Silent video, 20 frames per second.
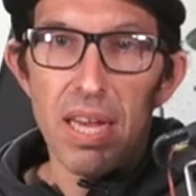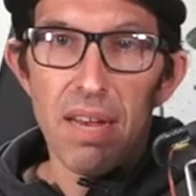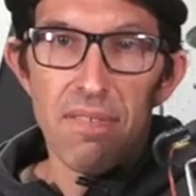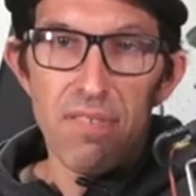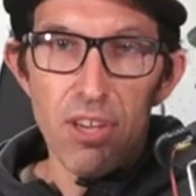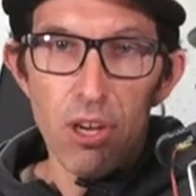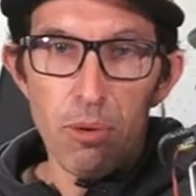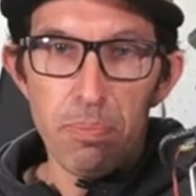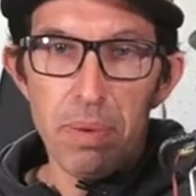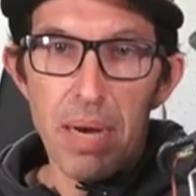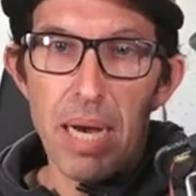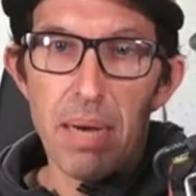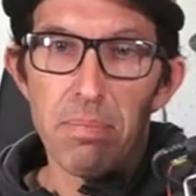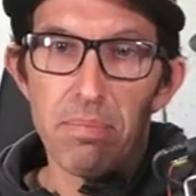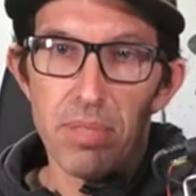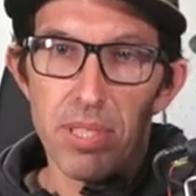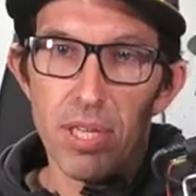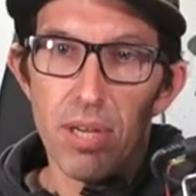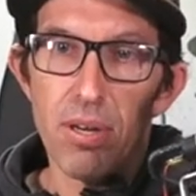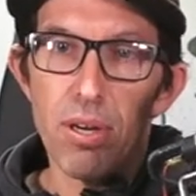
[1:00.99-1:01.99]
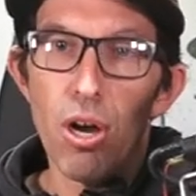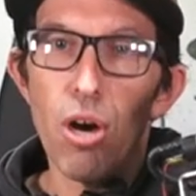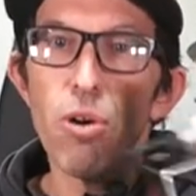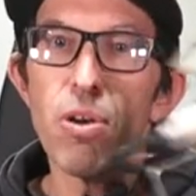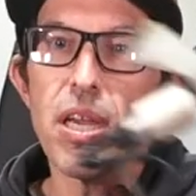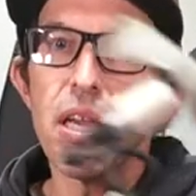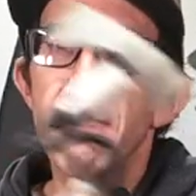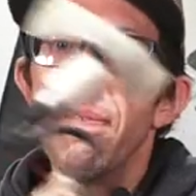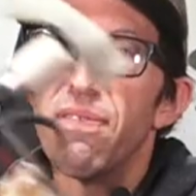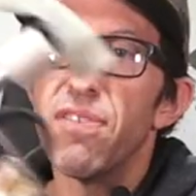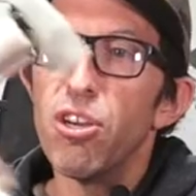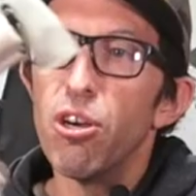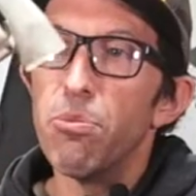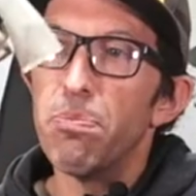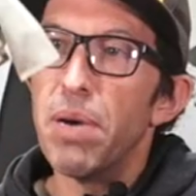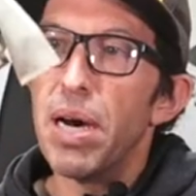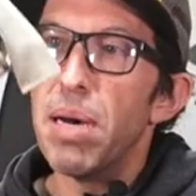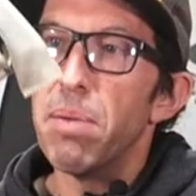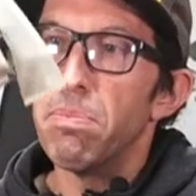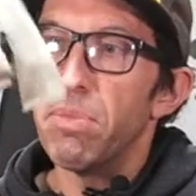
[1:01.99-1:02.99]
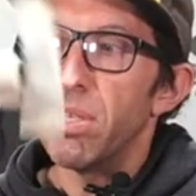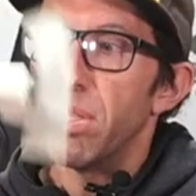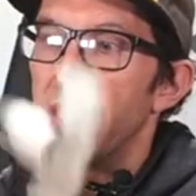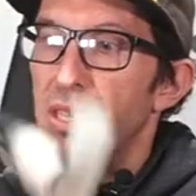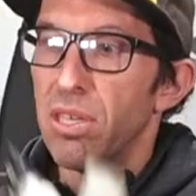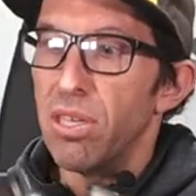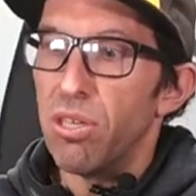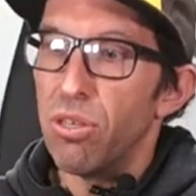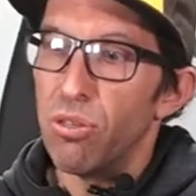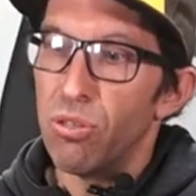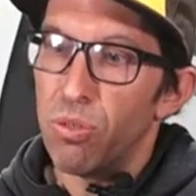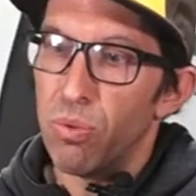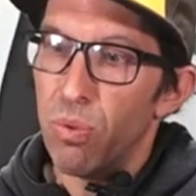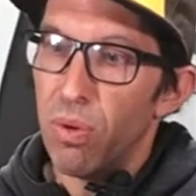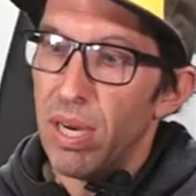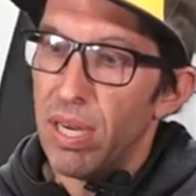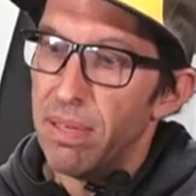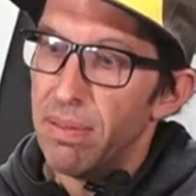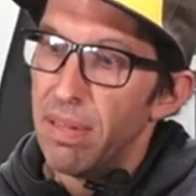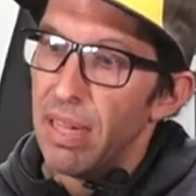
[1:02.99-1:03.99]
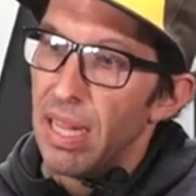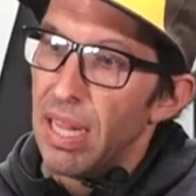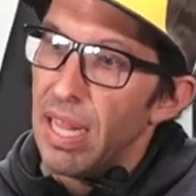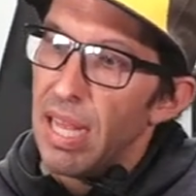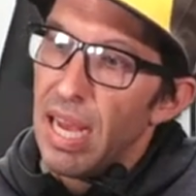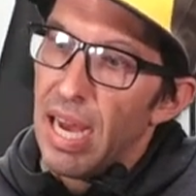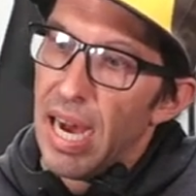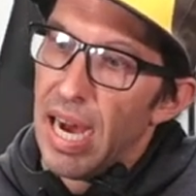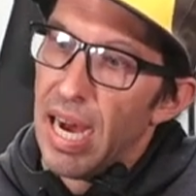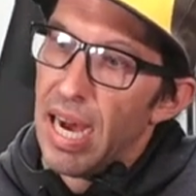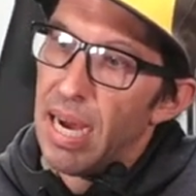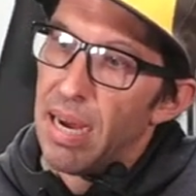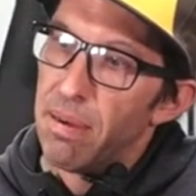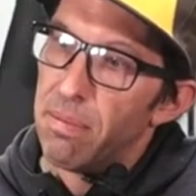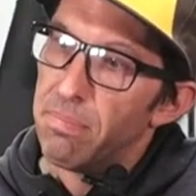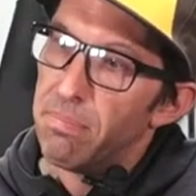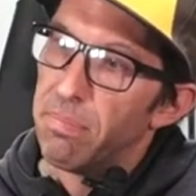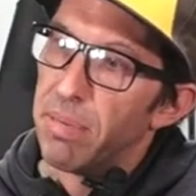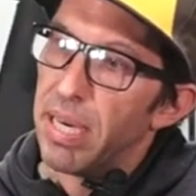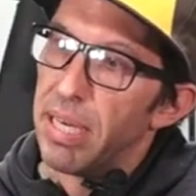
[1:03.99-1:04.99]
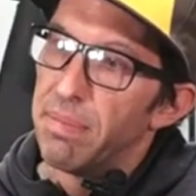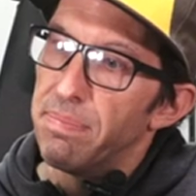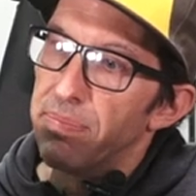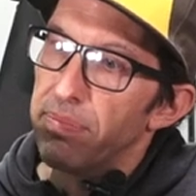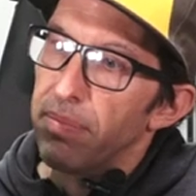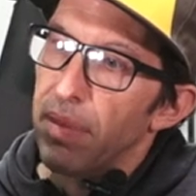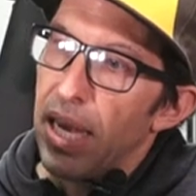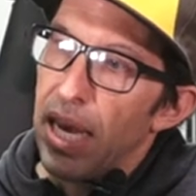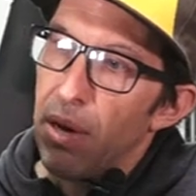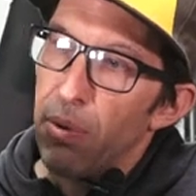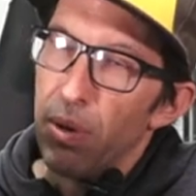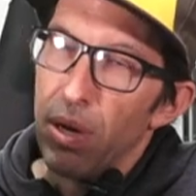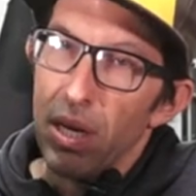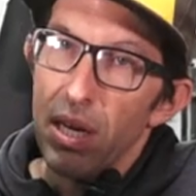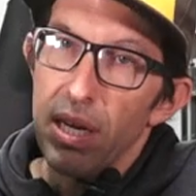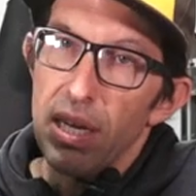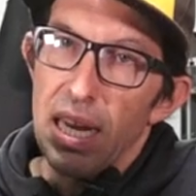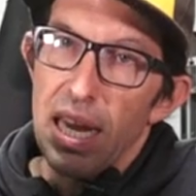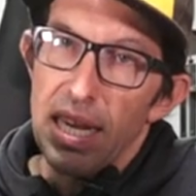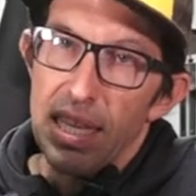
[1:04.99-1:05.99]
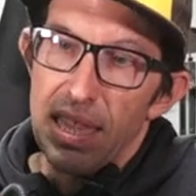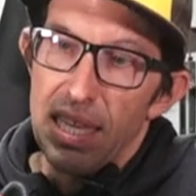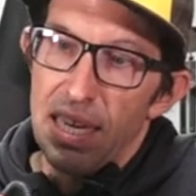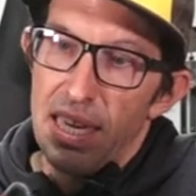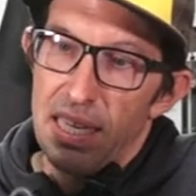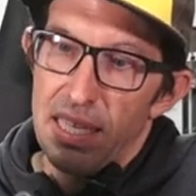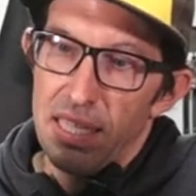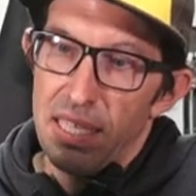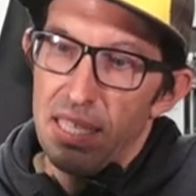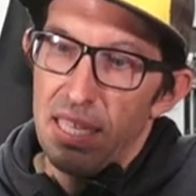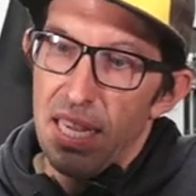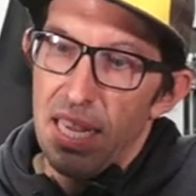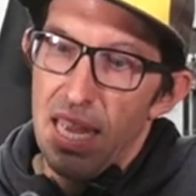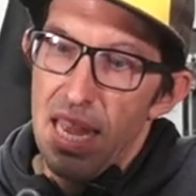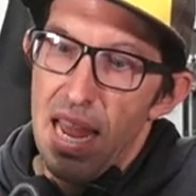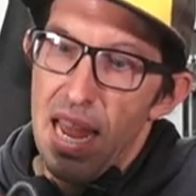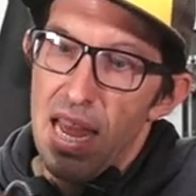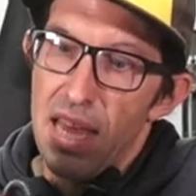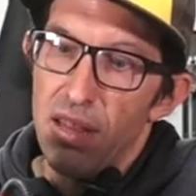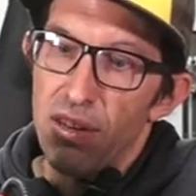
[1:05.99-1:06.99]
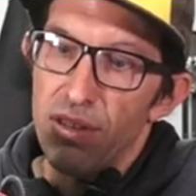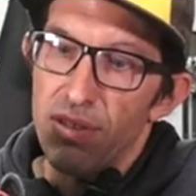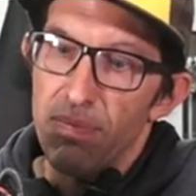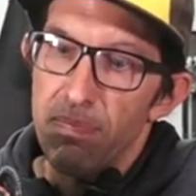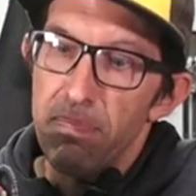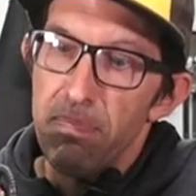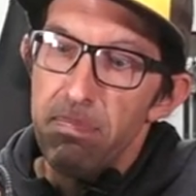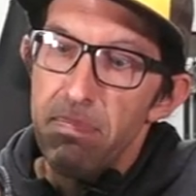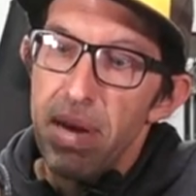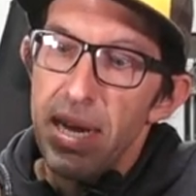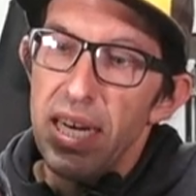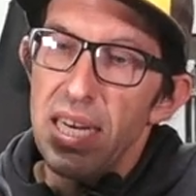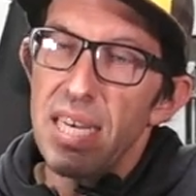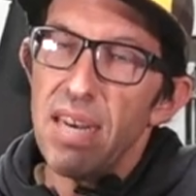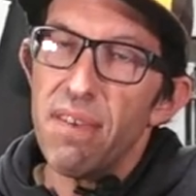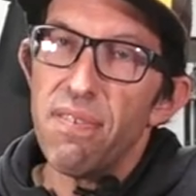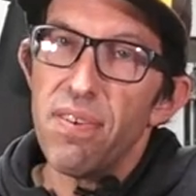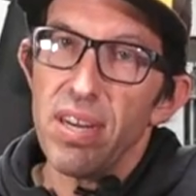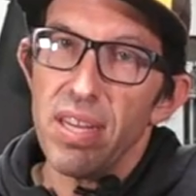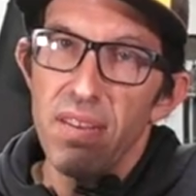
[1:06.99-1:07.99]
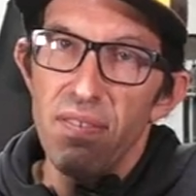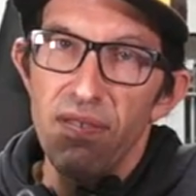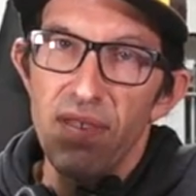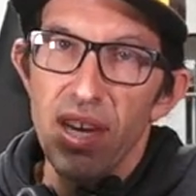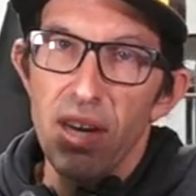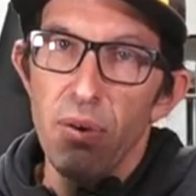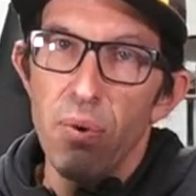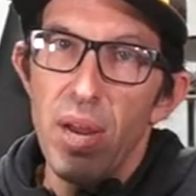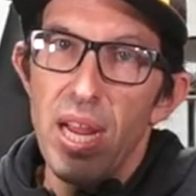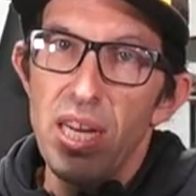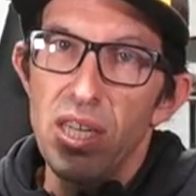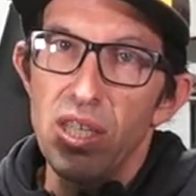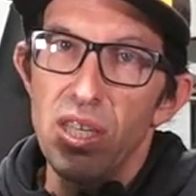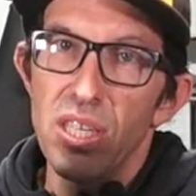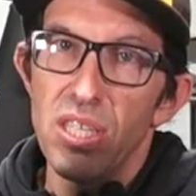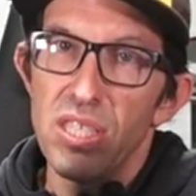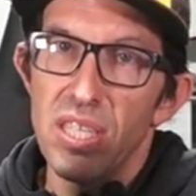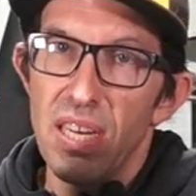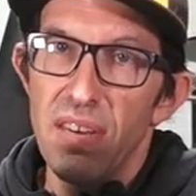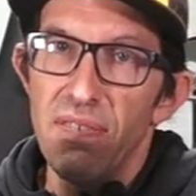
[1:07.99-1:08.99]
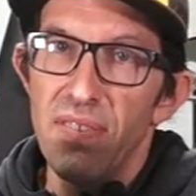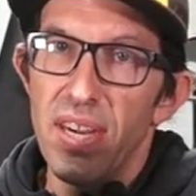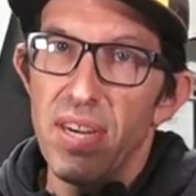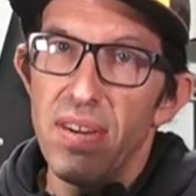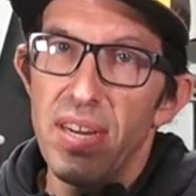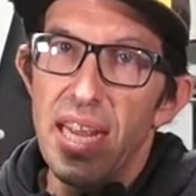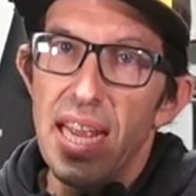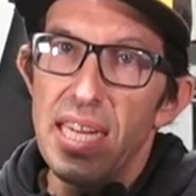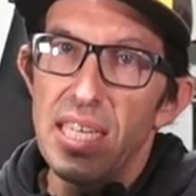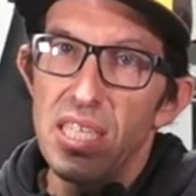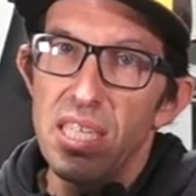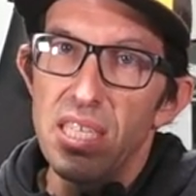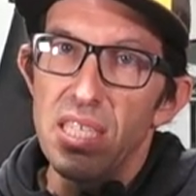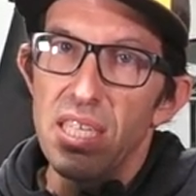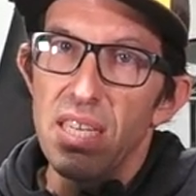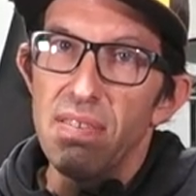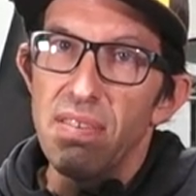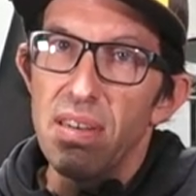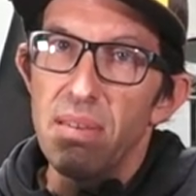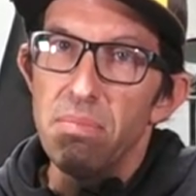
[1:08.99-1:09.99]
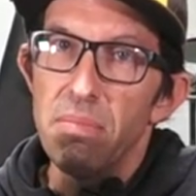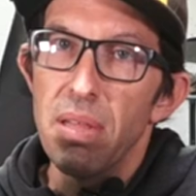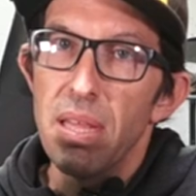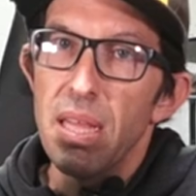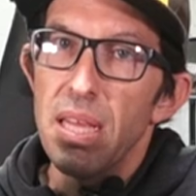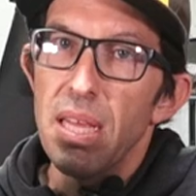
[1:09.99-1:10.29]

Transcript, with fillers: fuel pump. So an OEM fuel pump, this is a used one, um, but it would look like this. And there's many different configurations and variations of them,